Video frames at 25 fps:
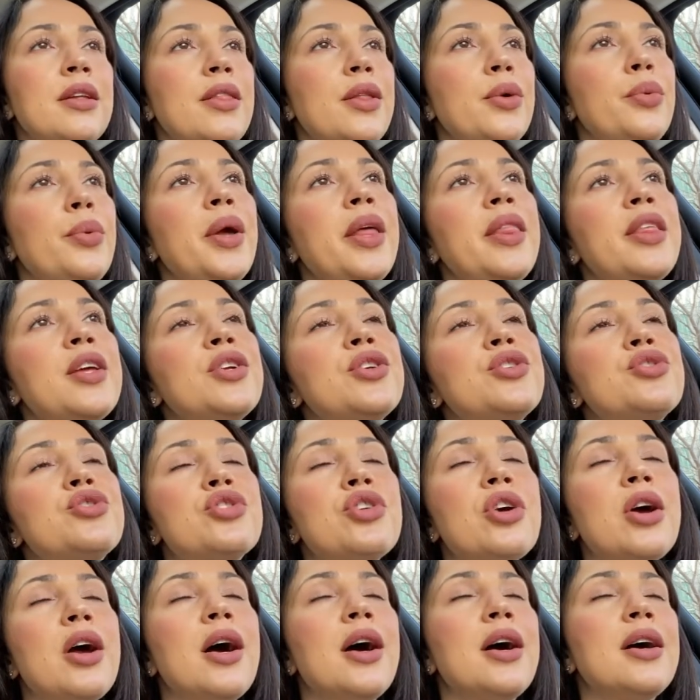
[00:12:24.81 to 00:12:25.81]
The way they
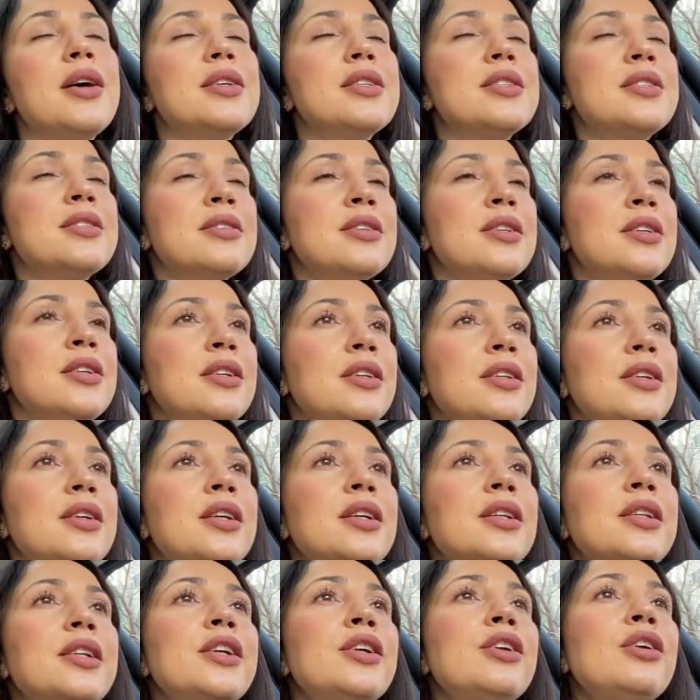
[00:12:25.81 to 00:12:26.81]
dress,
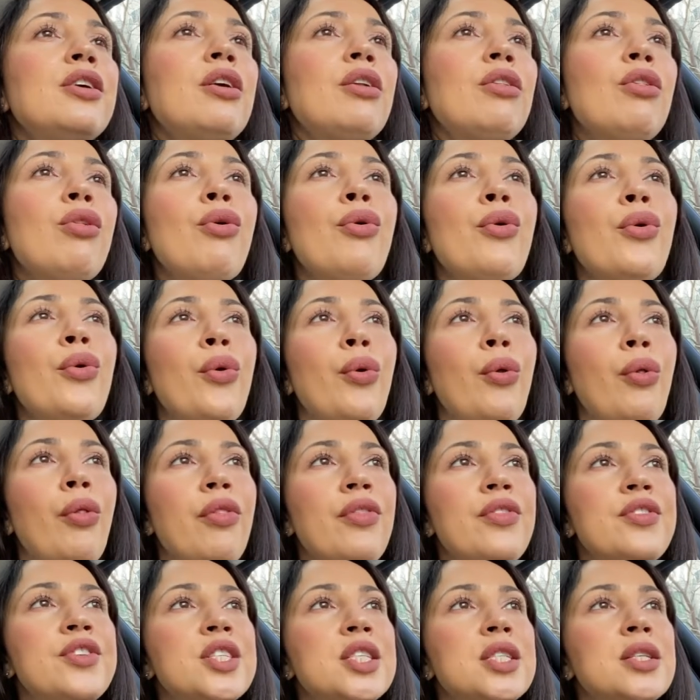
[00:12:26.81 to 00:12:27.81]
clean
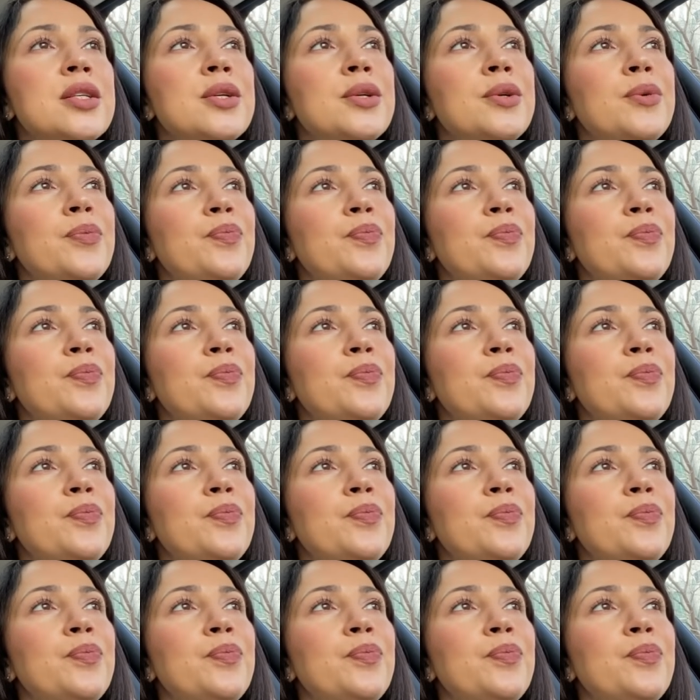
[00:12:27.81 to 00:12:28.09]
clothes,